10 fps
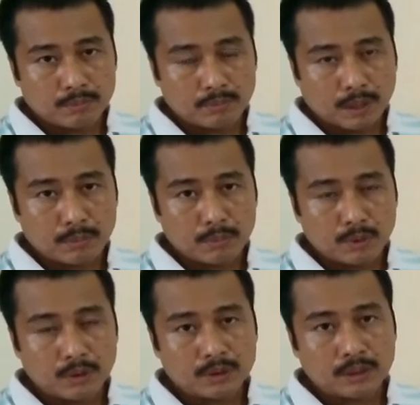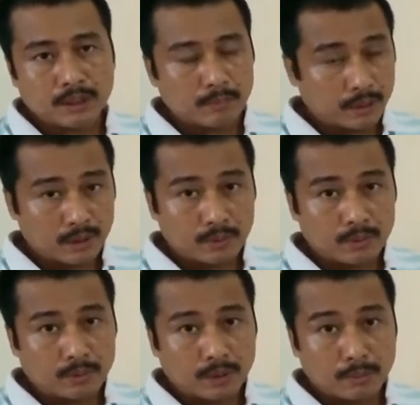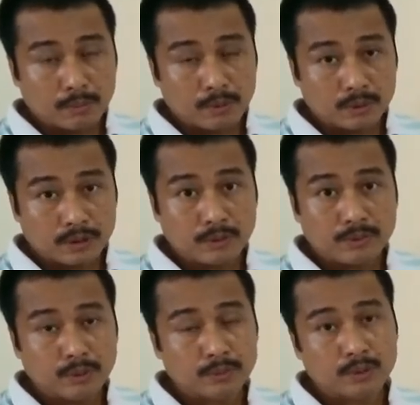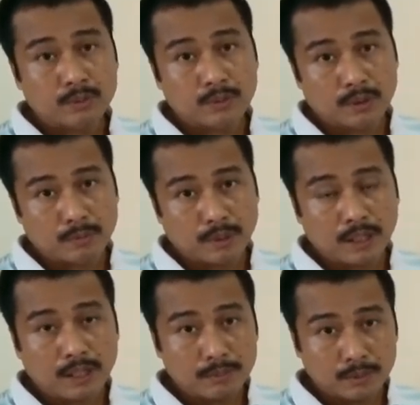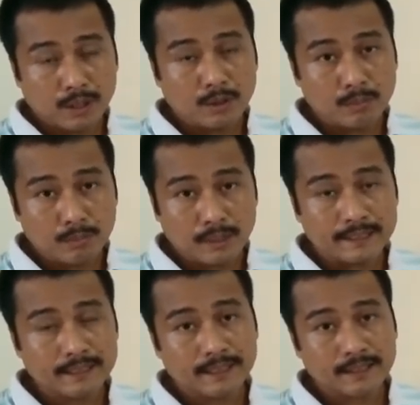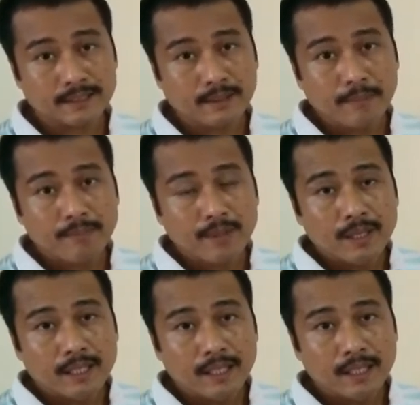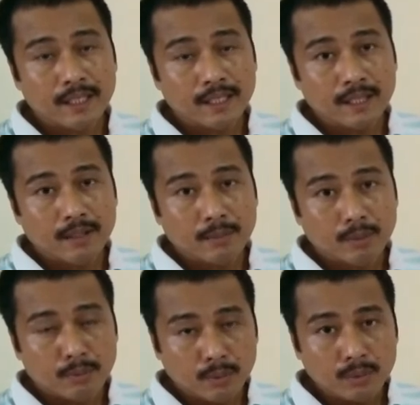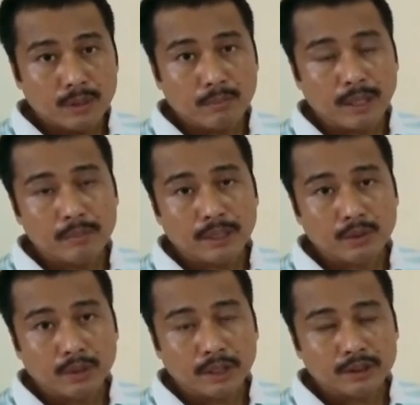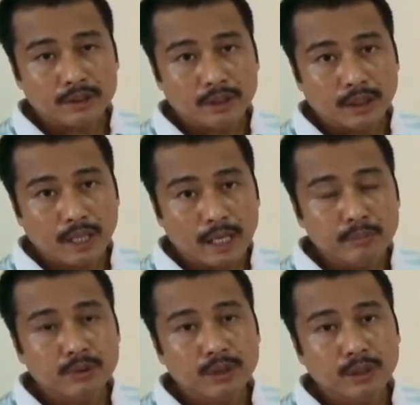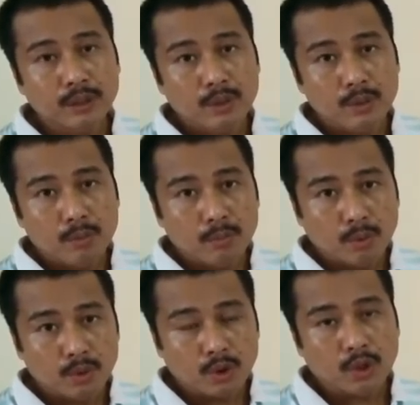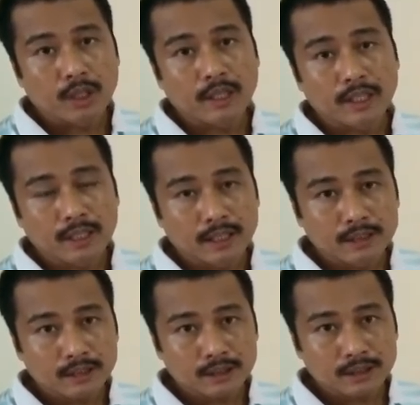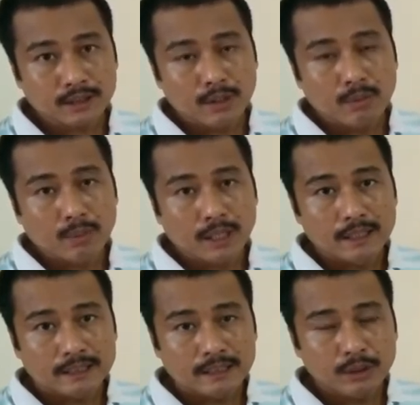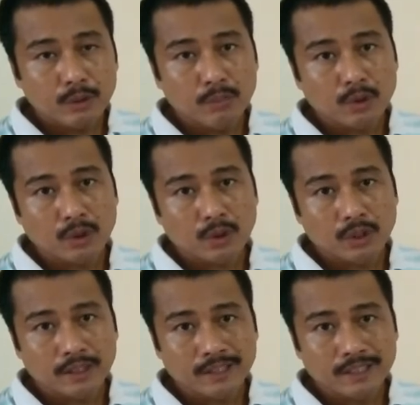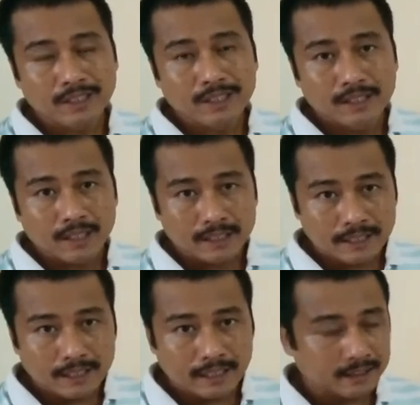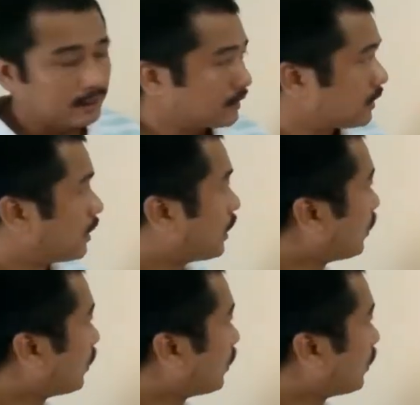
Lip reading: carbon monoxide forms metal carbonyl complexes, the more the pi back donation, the MC bond order increases while the CO bond order decreases. Now